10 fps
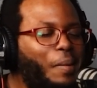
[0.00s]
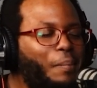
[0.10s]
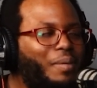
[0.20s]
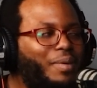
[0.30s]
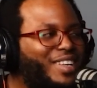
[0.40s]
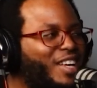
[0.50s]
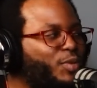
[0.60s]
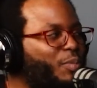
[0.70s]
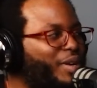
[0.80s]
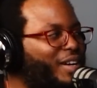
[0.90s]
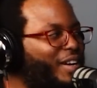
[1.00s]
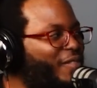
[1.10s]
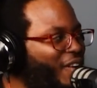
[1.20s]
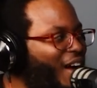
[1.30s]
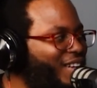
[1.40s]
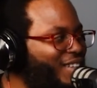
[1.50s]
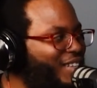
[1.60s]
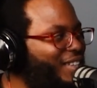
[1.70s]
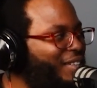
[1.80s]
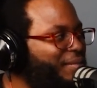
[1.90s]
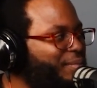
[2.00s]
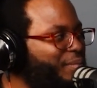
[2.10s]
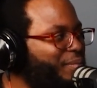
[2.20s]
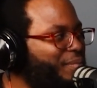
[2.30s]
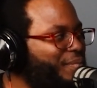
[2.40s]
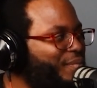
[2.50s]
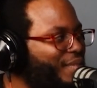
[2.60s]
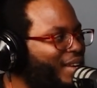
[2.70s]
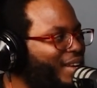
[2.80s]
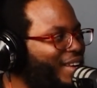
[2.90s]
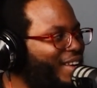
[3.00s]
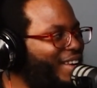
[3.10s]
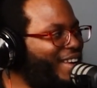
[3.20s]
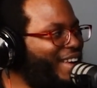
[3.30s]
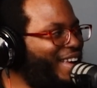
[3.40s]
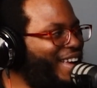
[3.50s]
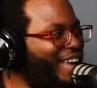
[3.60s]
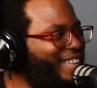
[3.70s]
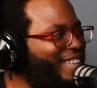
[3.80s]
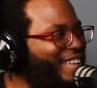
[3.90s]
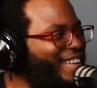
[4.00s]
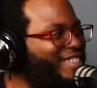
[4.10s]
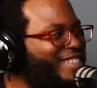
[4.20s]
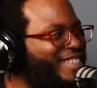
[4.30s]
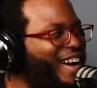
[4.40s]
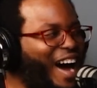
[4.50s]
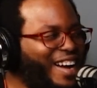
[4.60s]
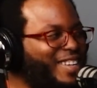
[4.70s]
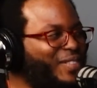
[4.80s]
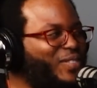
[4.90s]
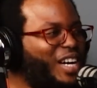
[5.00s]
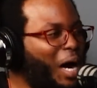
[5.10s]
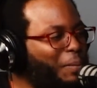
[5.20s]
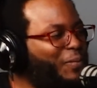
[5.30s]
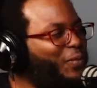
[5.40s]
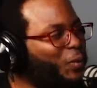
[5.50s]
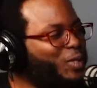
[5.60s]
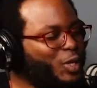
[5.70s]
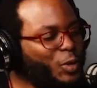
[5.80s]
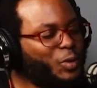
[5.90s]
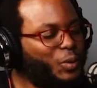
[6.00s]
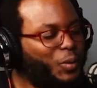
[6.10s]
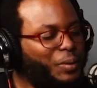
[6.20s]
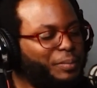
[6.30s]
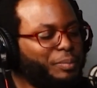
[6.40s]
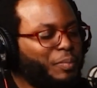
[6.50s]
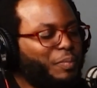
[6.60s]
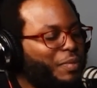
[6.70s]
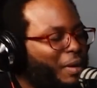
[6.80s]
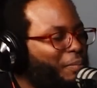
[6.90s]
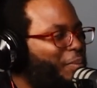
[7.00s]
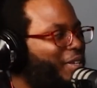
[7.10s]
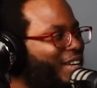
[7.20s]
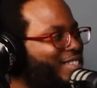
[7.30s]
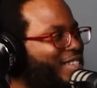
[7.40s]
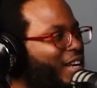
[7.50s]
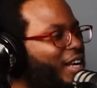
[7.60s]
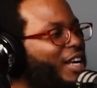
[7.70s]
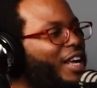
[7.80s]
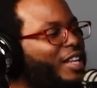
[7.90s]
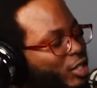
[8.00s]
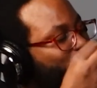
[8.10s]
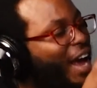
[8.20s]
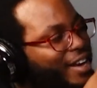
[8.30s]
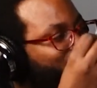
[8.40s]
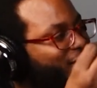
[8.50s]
but because we put it in vodka, huh? It it's kind of come full circle. That's because Taste,